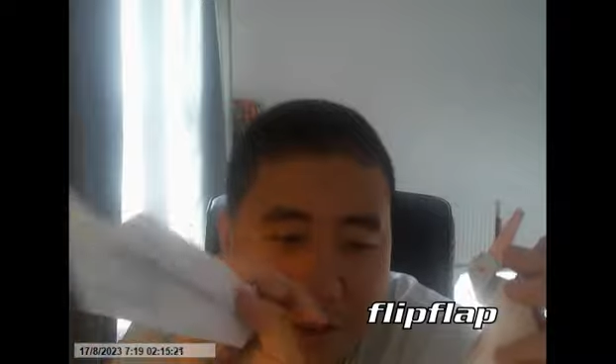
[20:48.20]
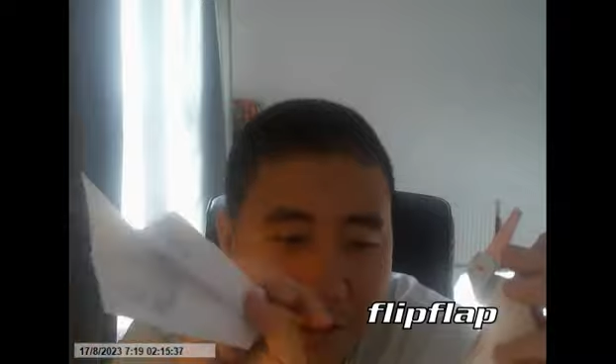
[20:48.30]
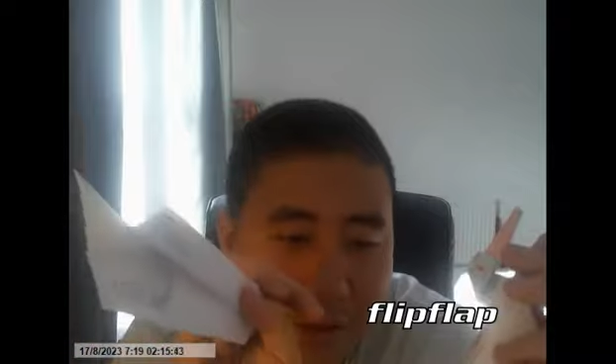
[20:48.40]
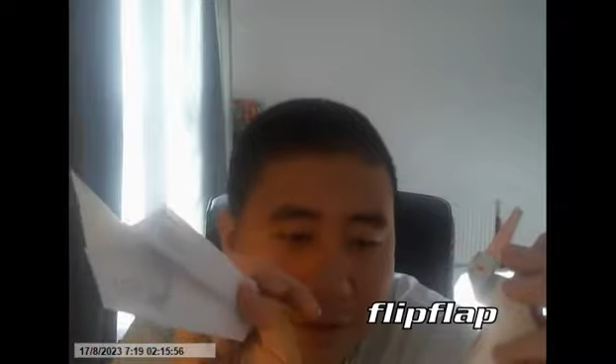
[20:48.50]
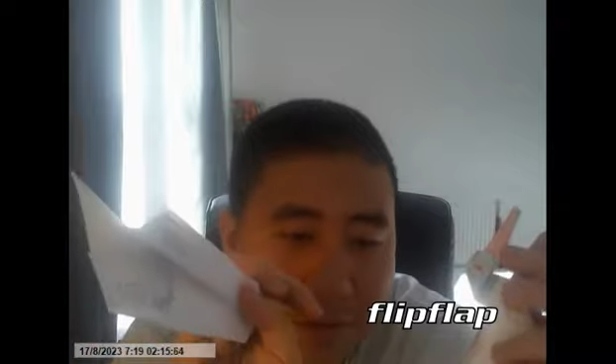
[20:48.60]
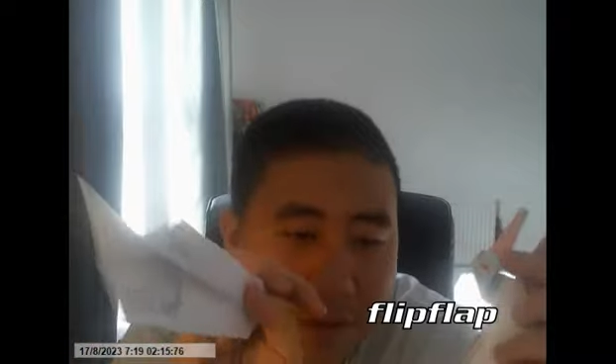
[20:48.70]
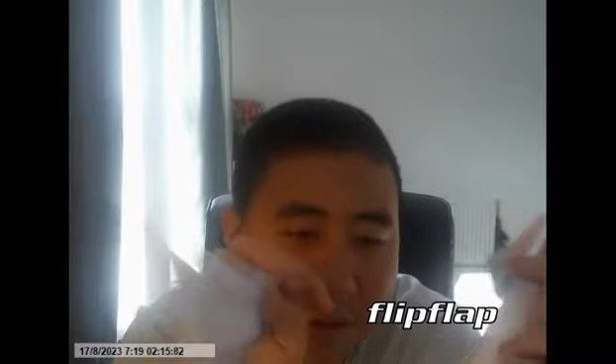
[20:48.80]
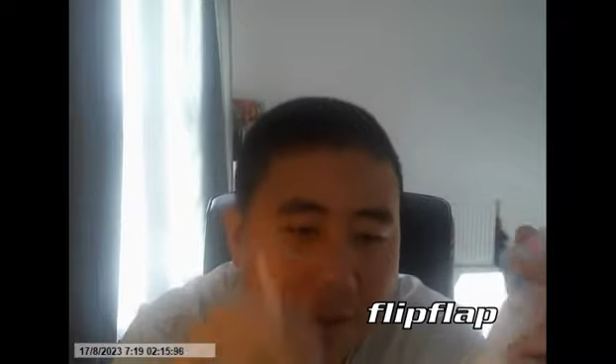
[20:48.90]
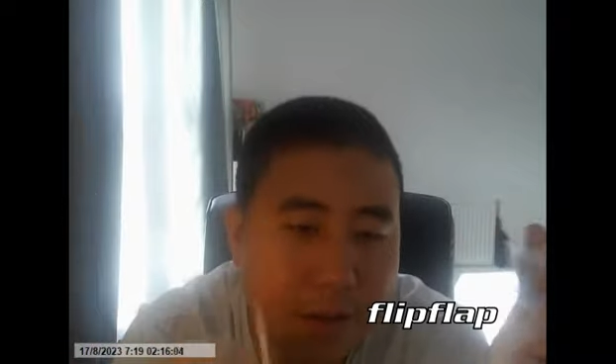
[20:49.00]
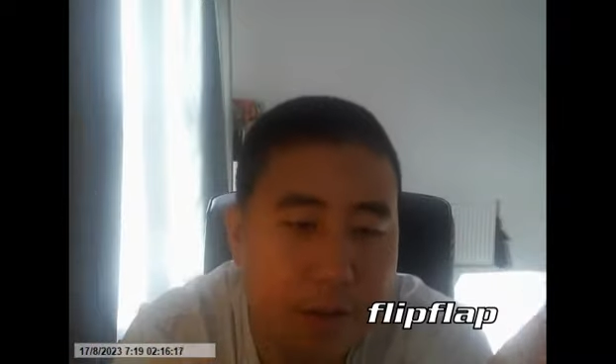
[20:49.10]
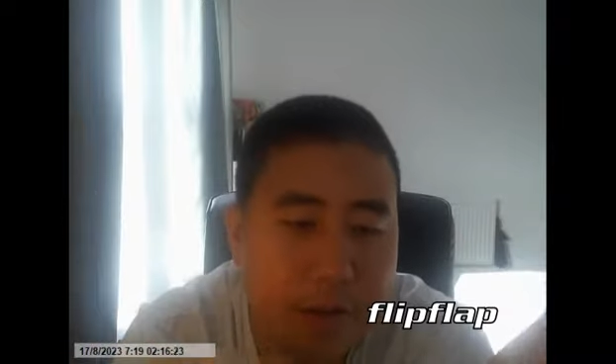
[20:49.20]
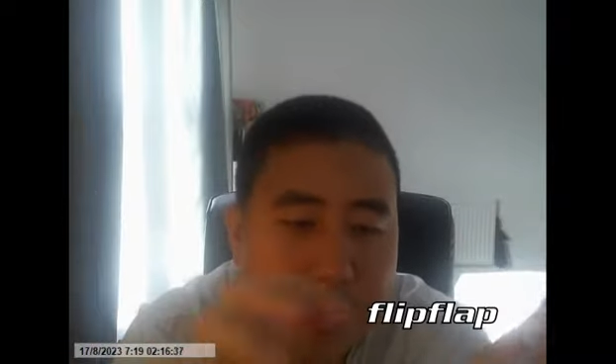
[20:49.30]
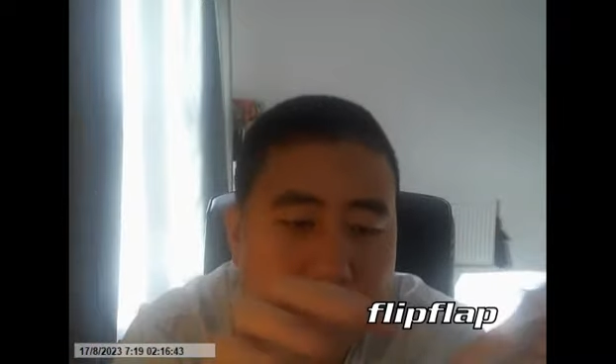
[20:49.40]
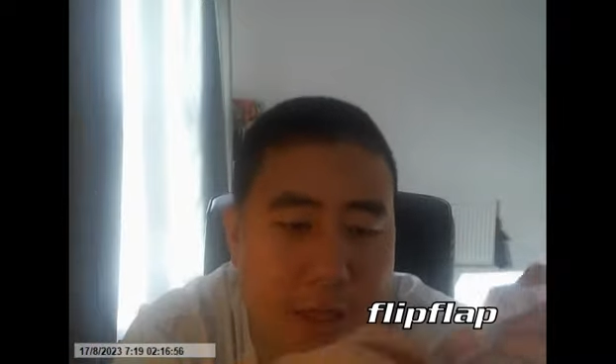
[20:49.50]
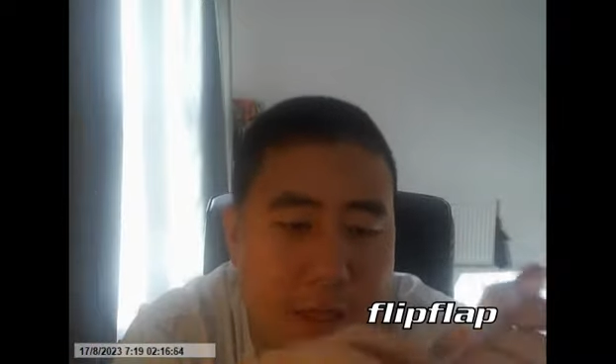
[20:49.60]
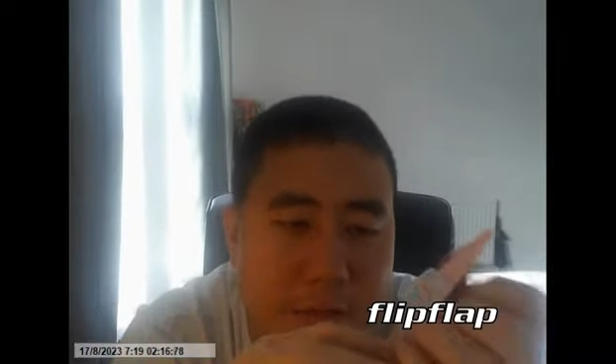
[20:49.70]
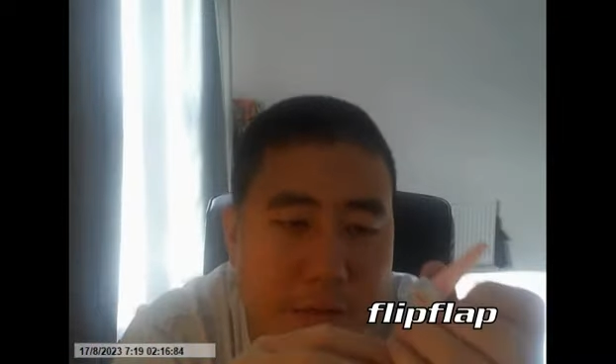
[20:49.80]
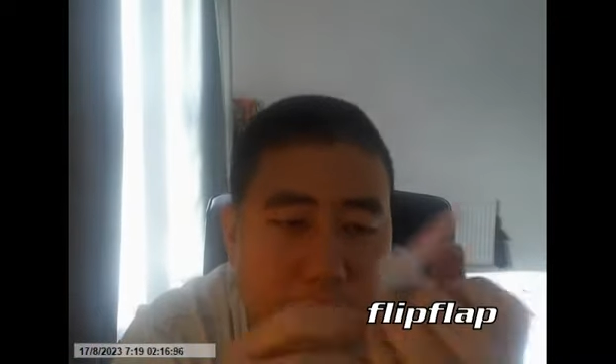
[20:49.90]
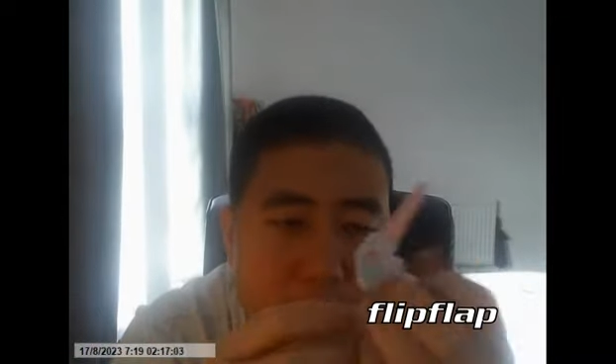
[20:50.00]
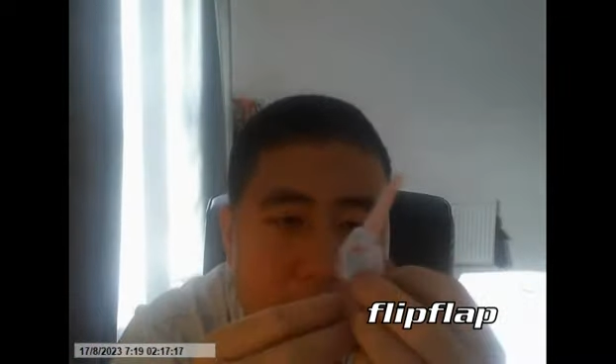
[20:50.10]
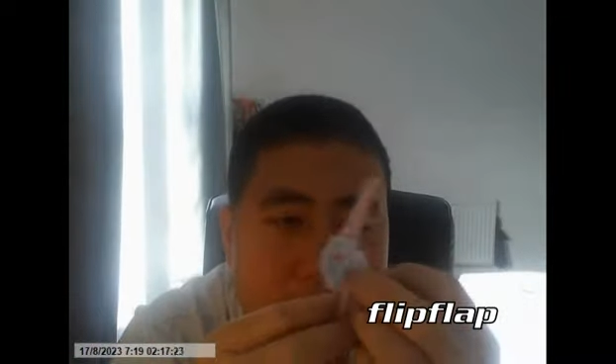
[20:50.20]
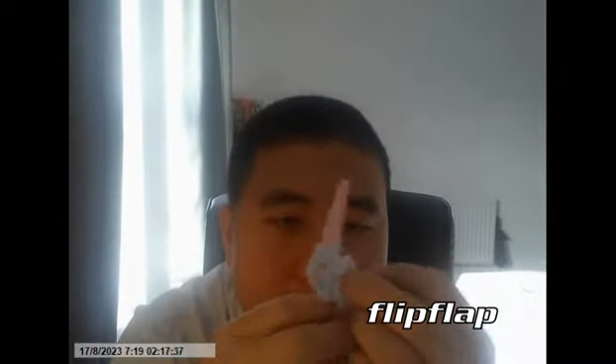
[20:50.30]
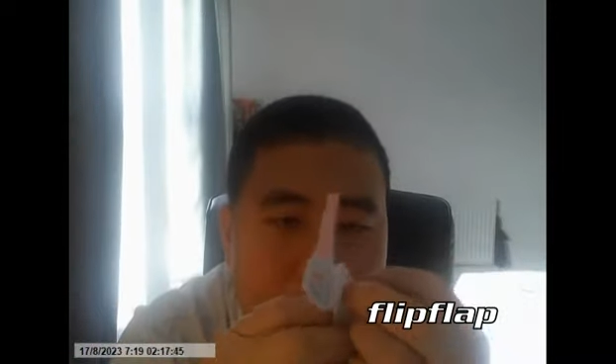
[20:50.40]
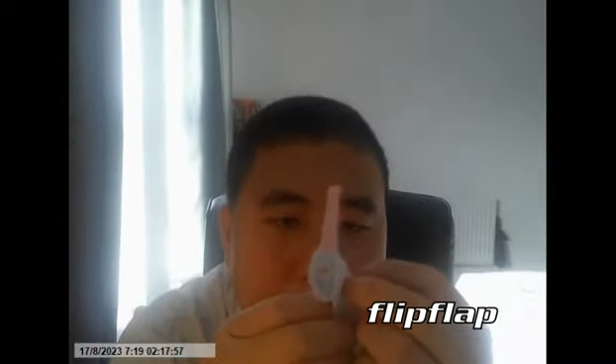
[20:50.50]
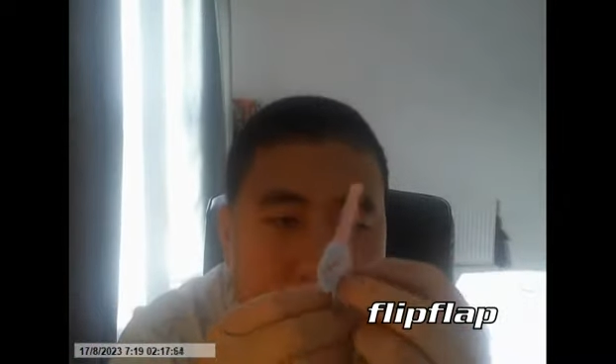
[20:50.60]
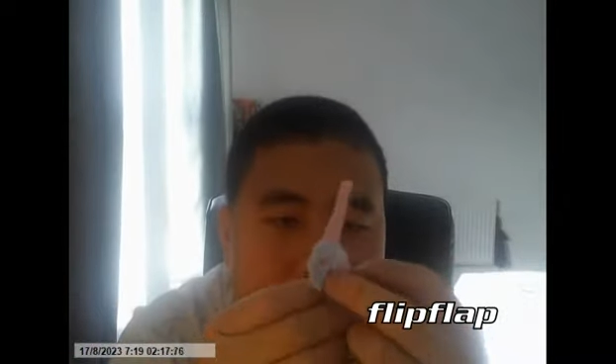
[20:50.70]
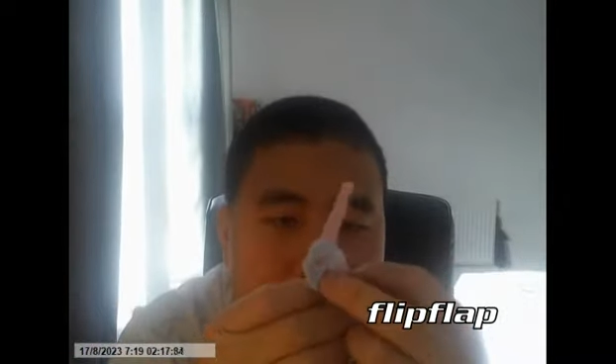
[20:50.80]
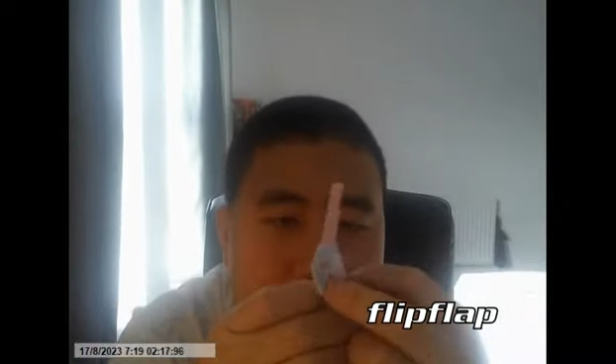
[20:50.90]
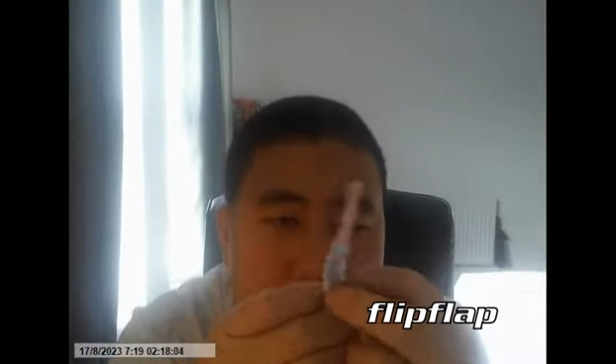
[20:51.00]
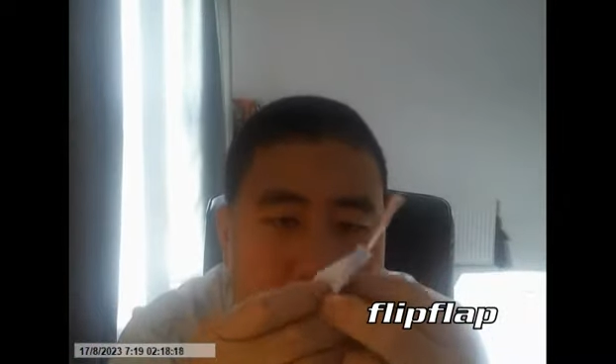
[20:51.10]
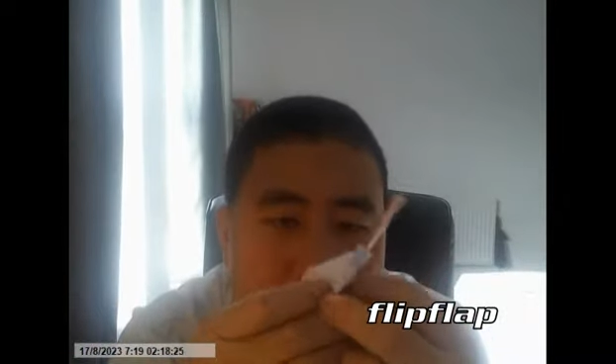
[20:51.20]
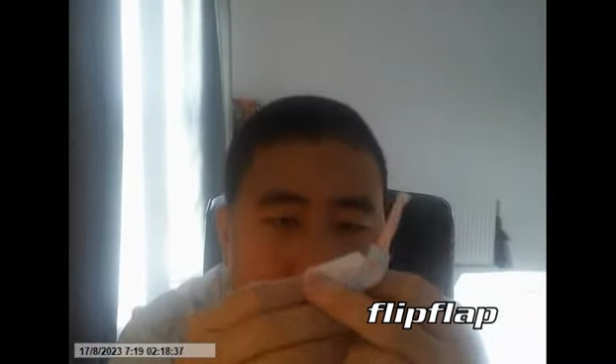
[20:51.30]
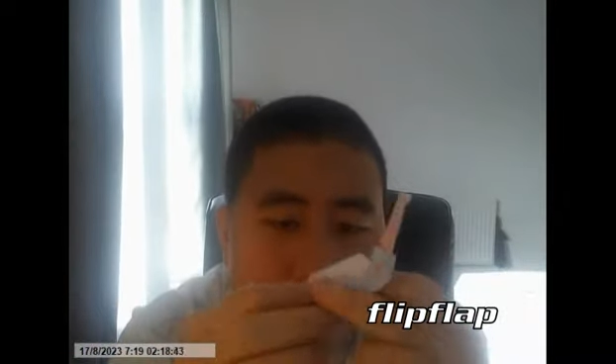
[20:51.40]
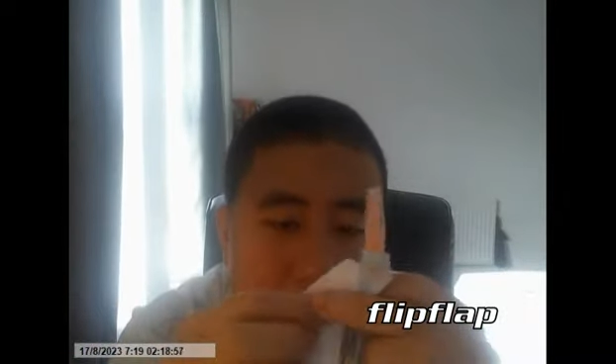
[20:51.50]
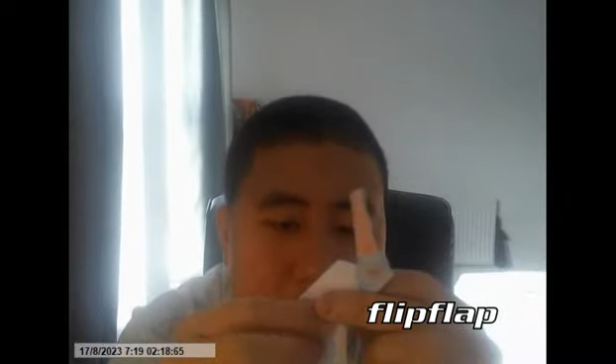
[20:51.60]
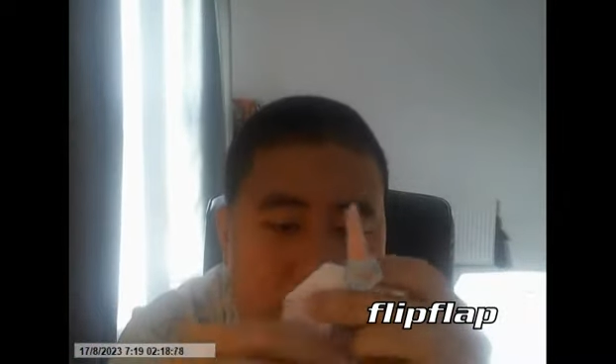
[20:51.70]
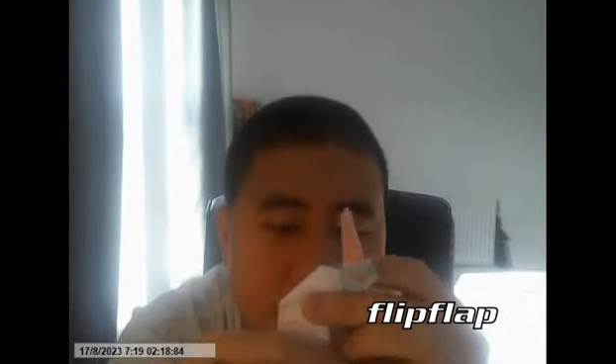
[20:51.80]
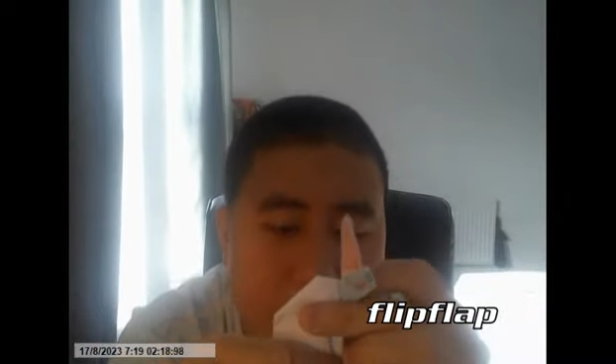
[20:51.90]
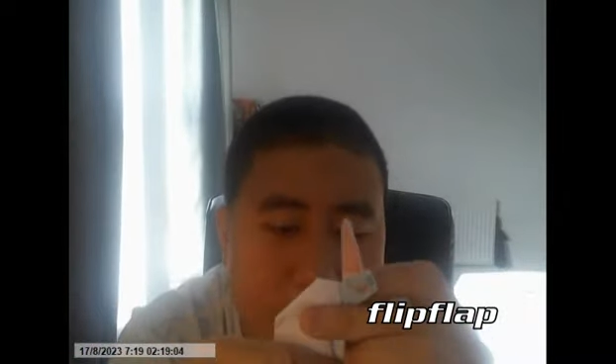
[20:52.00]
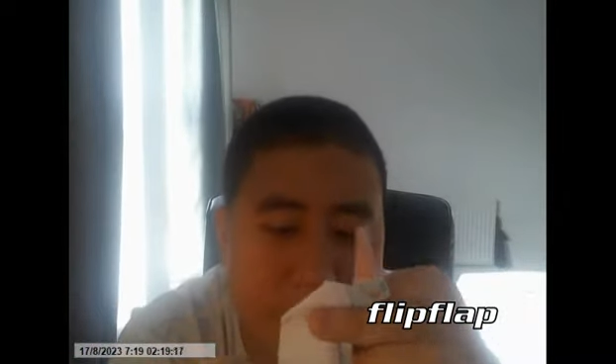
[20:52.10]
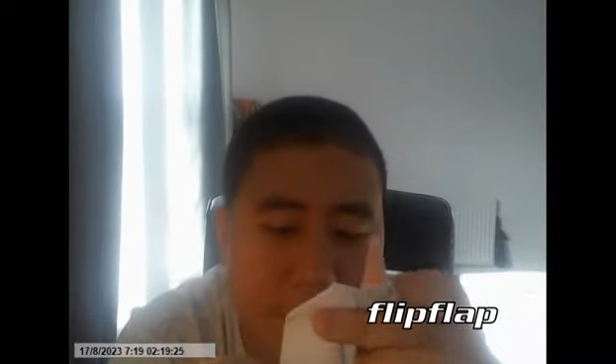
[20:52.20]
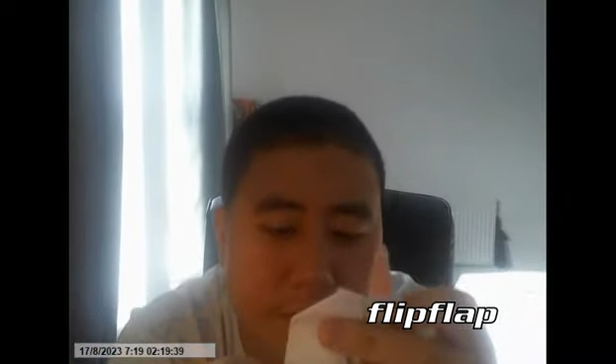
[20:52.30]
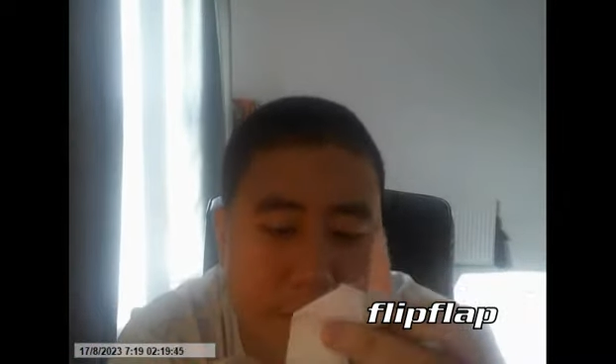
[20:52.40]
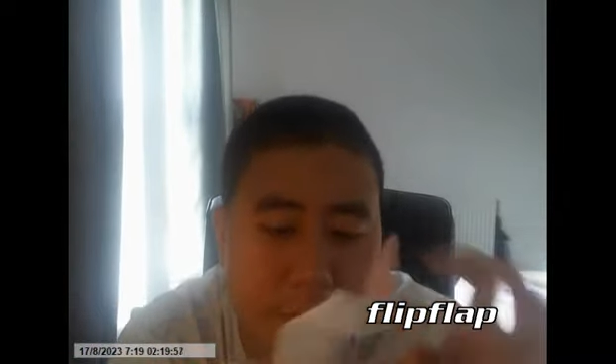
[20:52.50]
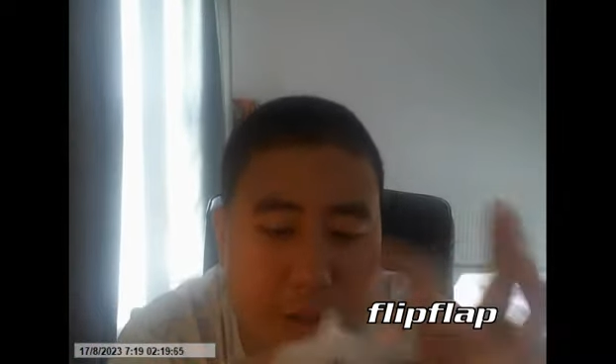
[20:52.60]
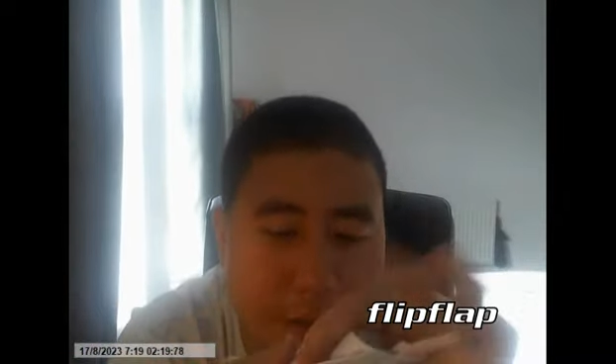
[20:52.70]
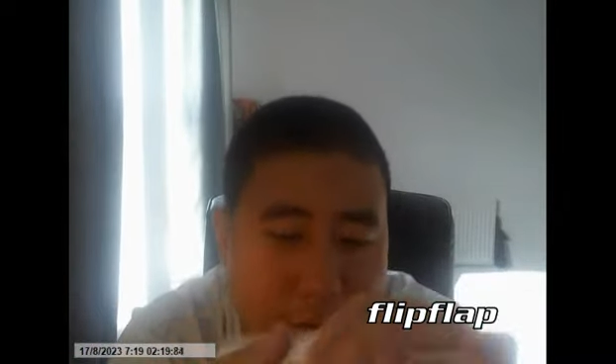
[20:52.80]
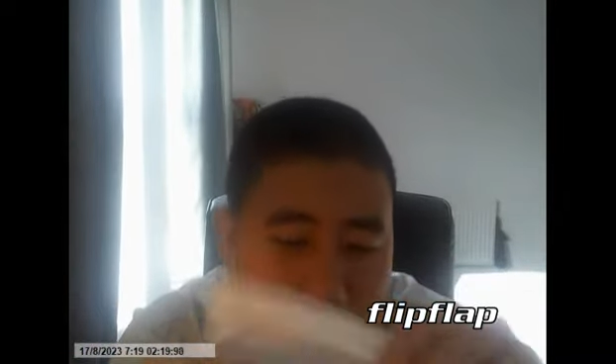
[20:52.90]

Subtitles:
goosander, and then we've also got like a male one as well too. They're actually